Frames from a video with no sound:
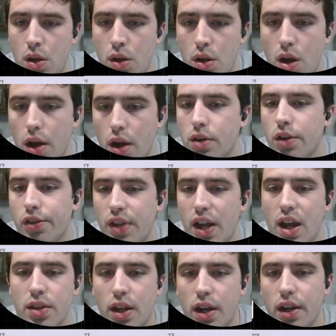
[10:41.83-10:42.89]

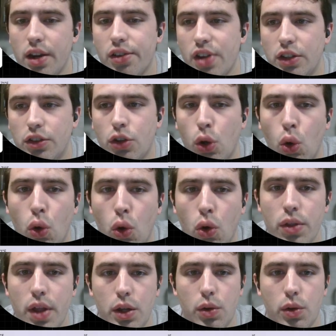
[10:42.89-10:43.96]
Understand that it is a tool
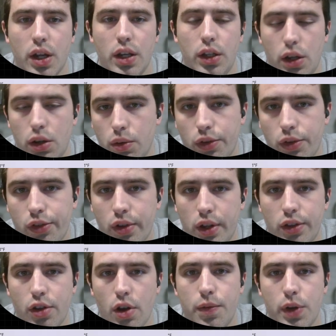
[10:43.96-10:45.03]
that you can use. And
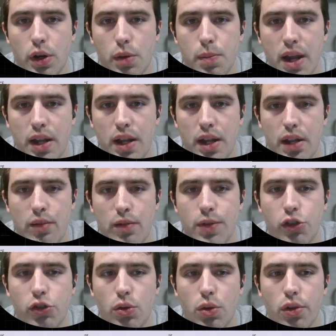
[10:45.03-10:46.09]
so if you're making
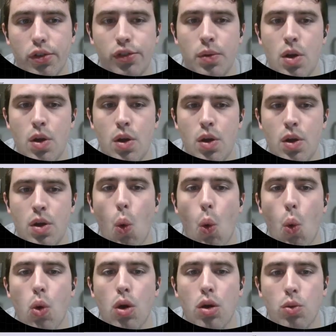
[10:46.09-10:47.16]
visuals
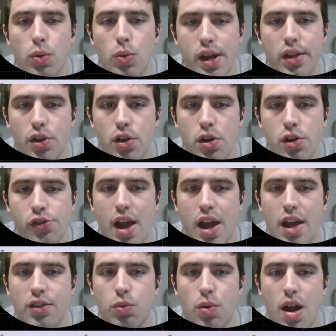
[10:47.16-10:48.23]
or research,
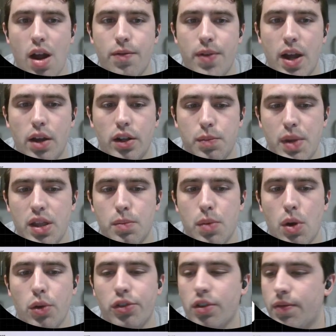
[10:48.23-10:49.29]
that's where I've found it to be the
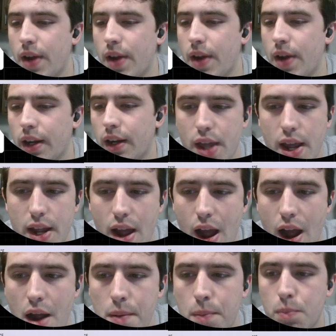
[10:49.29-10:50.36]
most effective with
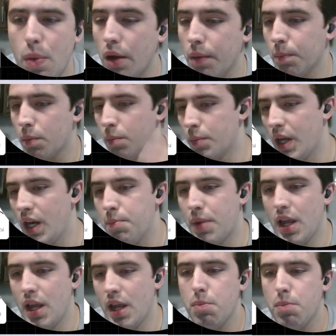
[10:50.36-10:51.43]
AI. But many
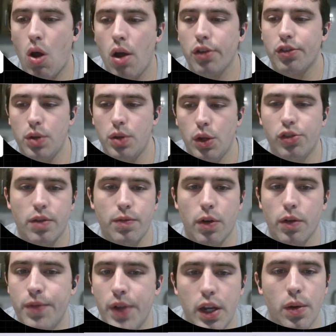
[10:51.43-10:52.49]
people also use it for
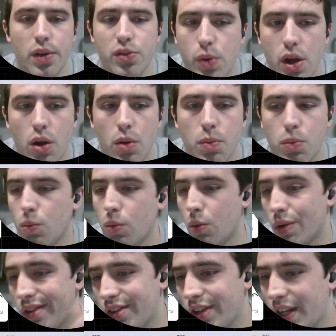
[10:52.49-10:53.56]
video as well. But
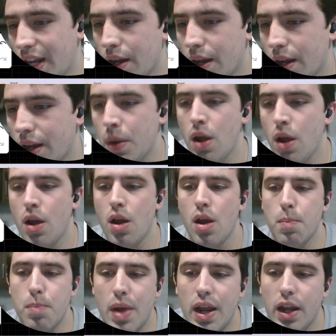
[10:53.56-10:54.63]
once again,
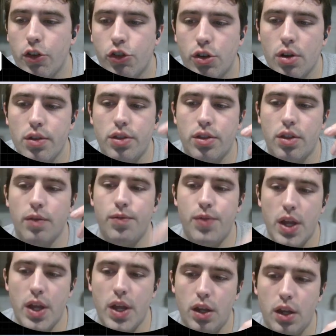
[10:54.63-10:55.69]
make sure that the
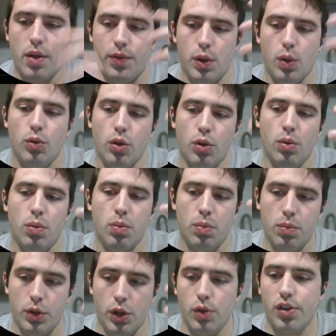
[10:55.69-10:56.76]
video, if you do
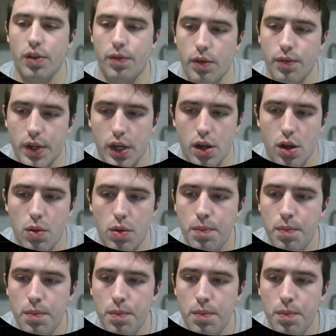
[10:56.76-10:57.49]
use it for video,